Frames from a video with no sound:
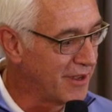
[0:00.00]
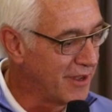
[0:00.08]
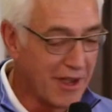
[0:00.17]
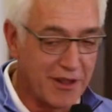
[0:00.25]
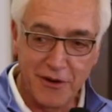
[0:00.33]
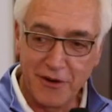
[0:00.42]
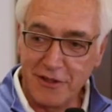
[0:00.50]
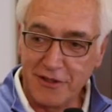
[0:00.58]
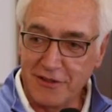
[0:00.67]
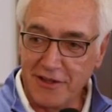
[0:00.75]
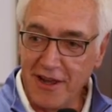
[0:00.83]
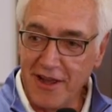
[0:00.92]
And they're going to
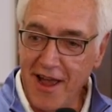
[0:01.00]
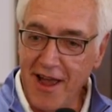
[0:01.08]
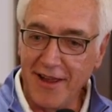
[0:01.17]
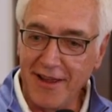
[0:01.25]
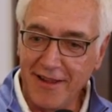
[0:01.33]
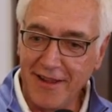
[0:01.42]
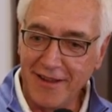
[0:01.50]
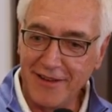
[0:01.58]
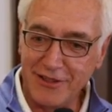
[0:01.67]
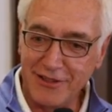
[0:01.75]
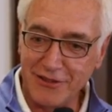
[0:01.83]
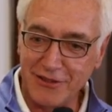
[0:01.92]
say, Hey,
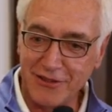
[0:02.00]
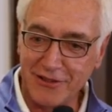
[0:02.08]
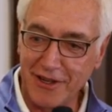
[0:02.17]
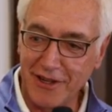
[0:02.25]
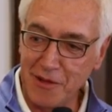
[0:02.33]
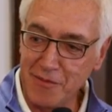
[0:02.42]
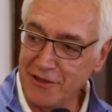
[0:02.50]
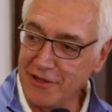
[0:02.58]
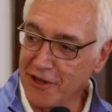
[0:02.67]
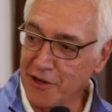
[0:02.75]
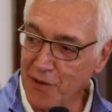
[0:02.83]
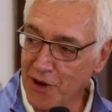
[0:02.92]
Jesus is going to say, Let me
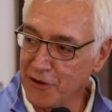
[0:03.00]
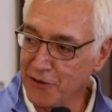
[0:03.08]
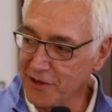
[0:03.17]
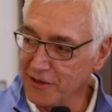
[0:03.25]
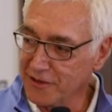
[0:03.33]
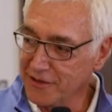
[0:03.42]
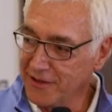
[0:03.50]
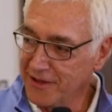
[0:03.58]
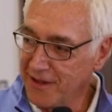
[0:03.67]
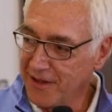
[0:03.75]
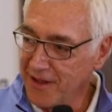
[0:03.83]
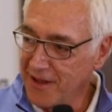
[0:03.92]
tell you about Chris.
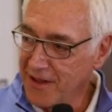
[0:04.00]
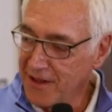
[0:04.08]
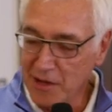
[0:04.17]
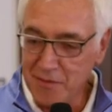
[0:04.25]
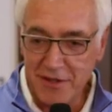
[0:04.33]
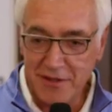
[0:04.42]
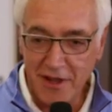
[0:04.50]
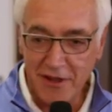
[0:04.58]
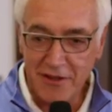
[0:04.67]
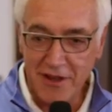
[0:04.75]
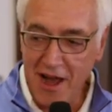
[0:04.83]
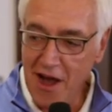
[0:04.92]
Let me tell
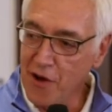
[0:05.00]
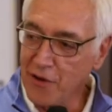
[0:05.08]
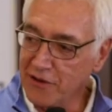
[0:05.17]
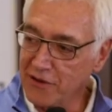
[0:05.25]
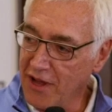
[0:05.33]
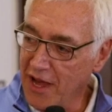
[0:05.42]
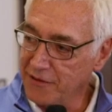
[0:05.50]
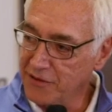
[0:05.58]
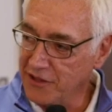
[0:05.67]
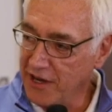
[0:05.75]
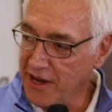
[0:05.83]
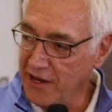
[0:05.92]
you how his life
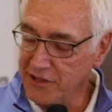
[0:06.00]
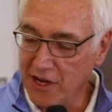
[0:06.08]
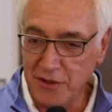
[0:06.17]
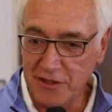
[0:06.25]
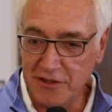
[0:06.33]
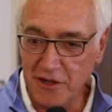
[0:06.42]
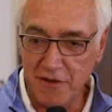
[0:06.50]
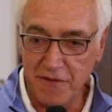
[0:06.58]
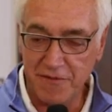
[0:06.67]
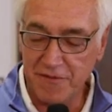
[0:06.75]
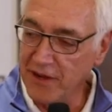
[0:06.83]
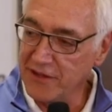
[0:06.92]
changed, how he started
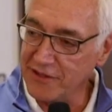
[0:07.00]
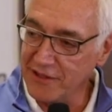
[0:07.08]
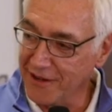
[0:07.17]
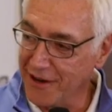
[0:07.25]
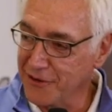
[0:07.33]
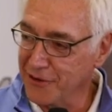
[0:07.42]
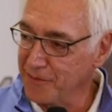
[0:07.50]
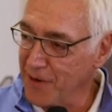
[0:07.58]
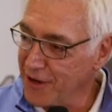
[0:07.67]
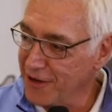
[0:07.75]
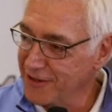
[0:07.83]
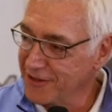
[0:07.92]
investing in other
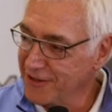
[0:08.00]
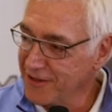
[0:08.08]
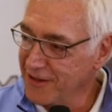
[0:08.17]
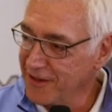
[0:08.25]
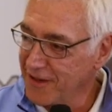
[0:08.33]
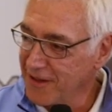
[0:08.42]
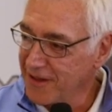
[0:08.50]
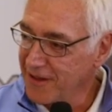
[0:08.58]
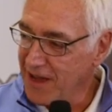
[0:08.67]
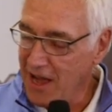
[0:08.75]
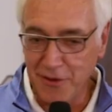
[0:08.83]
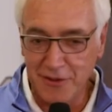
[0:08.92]
men
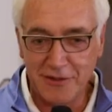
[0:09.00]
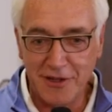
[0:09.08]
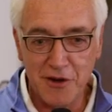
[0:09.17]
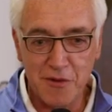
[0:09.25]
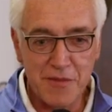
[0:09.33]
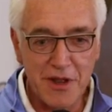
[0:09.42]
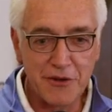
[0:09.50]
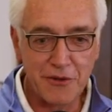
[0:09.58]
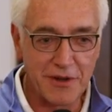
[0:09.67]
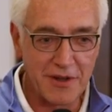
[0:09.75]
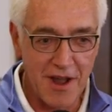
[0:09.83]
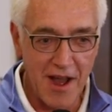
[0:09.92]
how he started
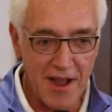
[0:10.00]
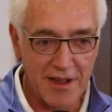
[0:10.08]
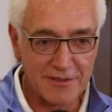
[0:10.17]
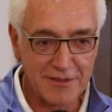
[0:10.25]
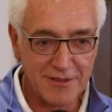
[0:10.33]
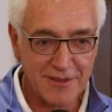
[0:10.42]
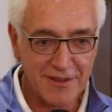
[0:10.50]
mentoring guys,